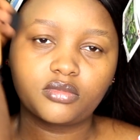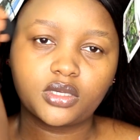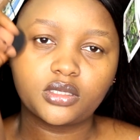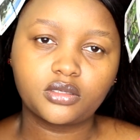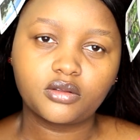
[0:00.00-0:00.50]
I
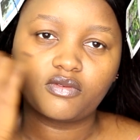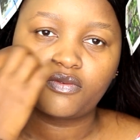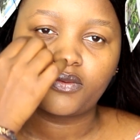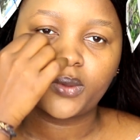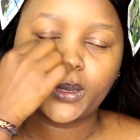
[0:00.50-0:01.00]
really like it.
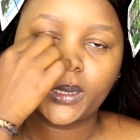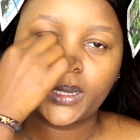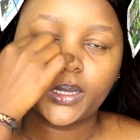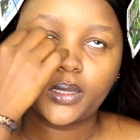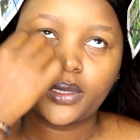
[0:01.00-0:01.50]
And I'm
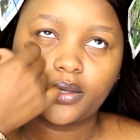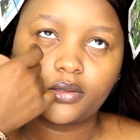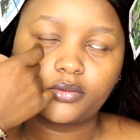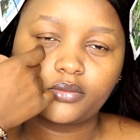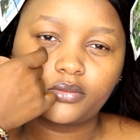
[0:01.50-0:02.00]
using my
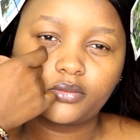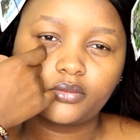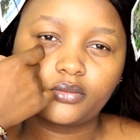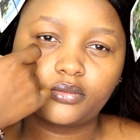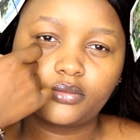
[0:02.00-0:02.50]
Nuban
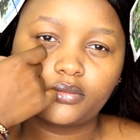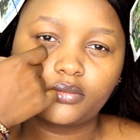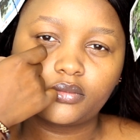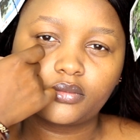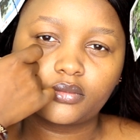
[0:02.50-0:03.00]
Beauty
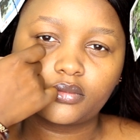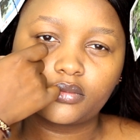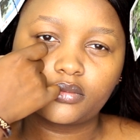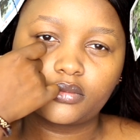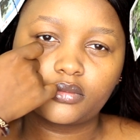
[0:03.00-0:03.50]
blending
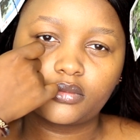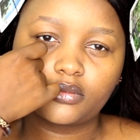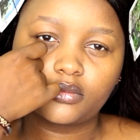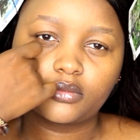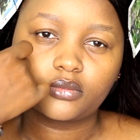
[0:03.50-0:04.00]

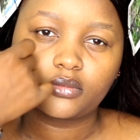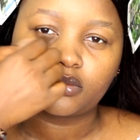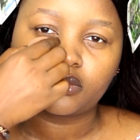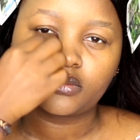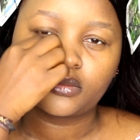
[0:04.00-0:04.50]
sponge
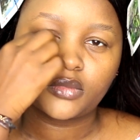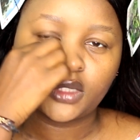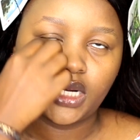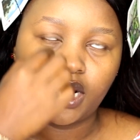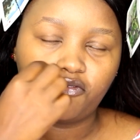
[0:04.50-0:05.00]
for
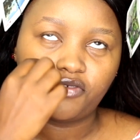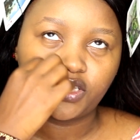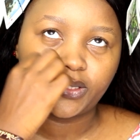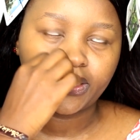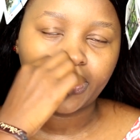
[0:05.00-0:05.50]
this.
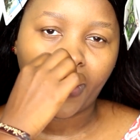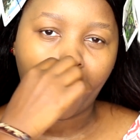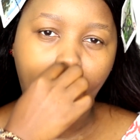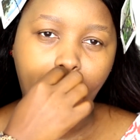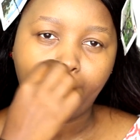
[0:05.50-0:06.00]
So the
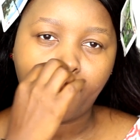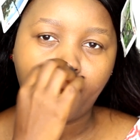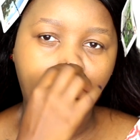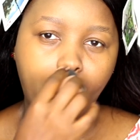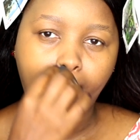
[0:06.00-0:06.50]
look I'm going
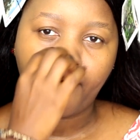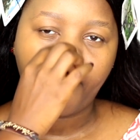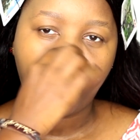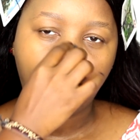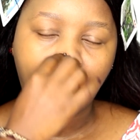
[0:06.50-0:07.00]
for today
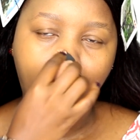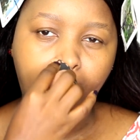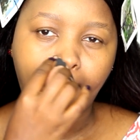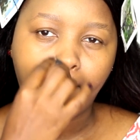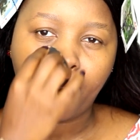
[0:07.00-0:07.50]
is
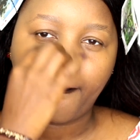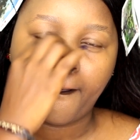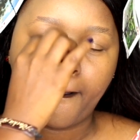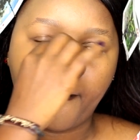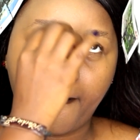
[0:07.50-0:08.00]
something kind
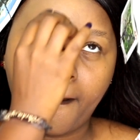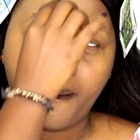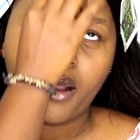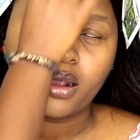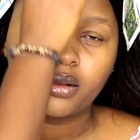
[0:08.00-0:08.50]
of
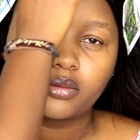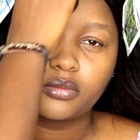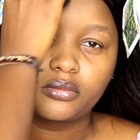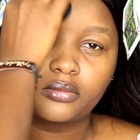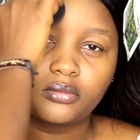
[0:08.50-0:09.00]

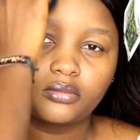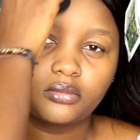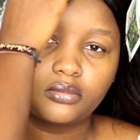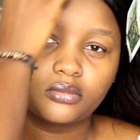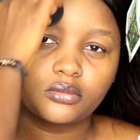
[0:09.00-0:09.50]

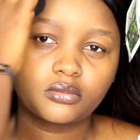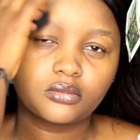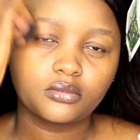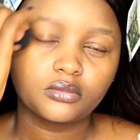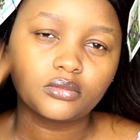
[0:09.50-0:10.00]

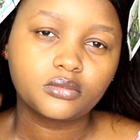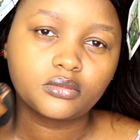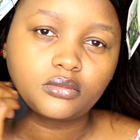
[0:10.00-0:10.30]
natural